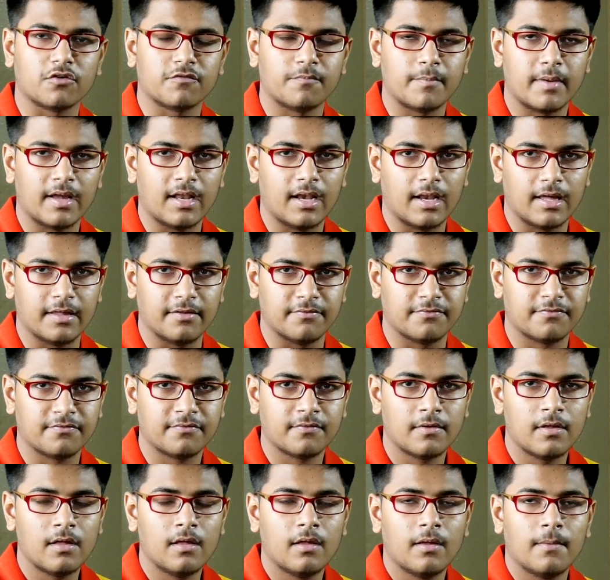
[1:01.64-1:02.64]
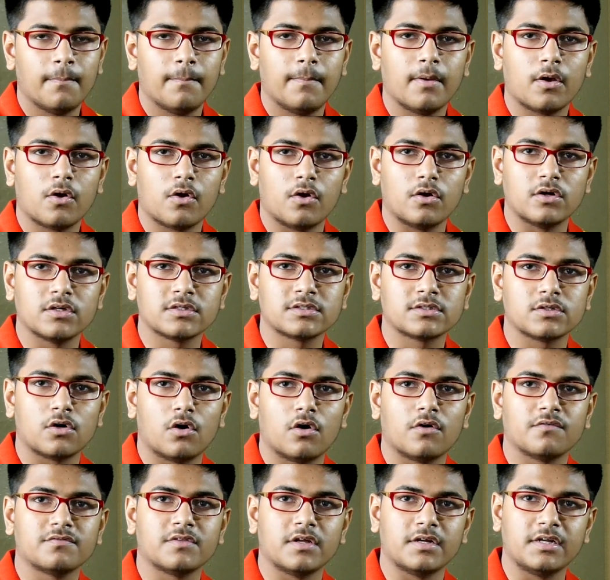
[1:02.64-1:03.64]
of my life because
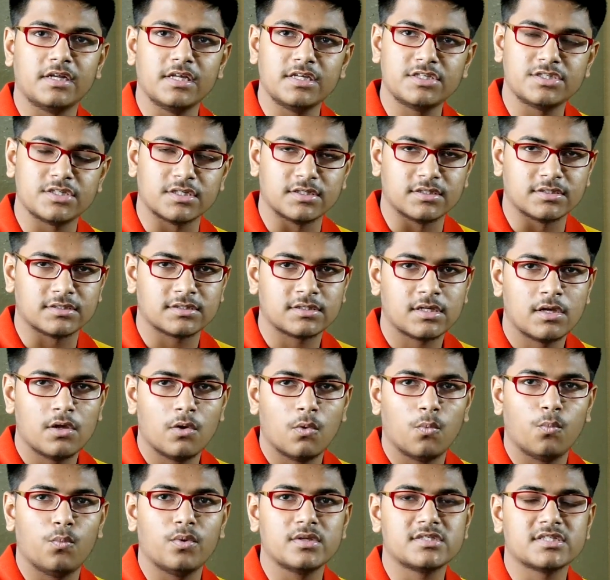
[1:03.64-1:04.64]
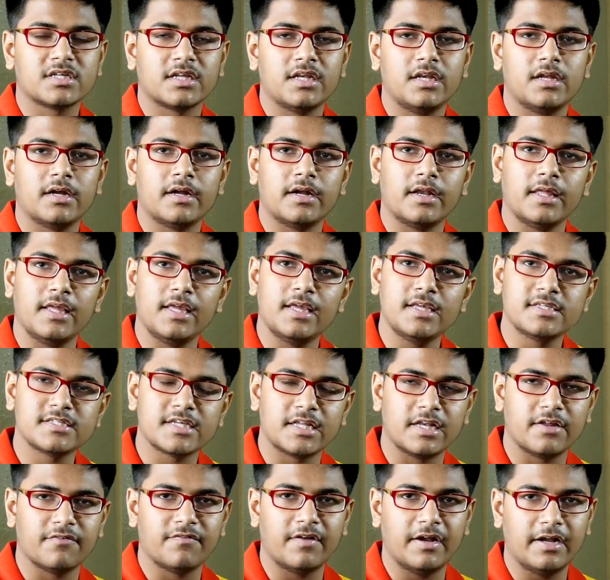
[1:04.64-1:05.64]
of the teachers, which cleared each
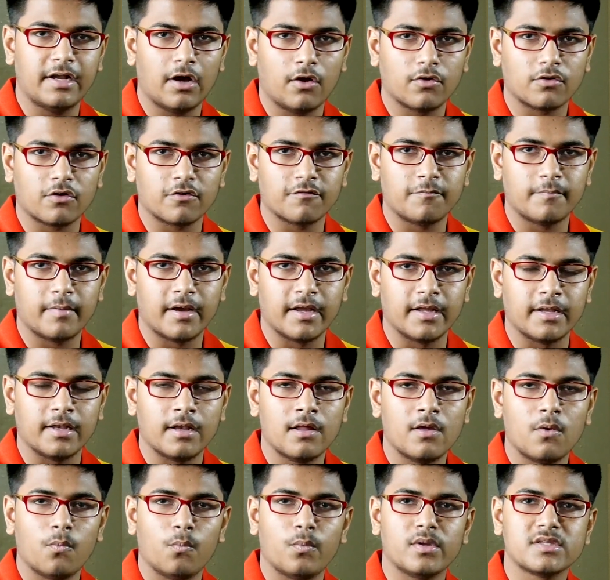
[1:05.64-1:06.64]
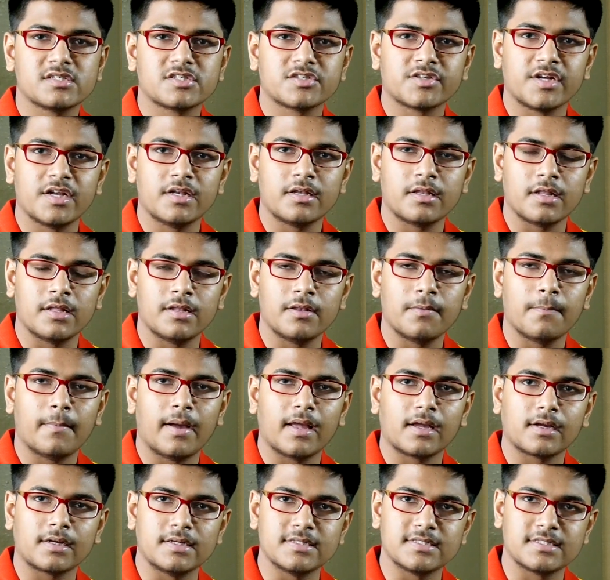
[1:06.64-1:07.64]
and every doubt of mine, which strengthened
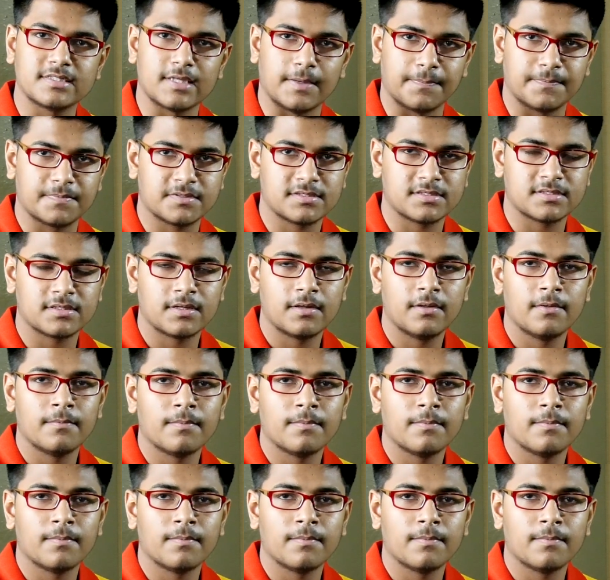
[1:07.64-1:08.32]
my concepts.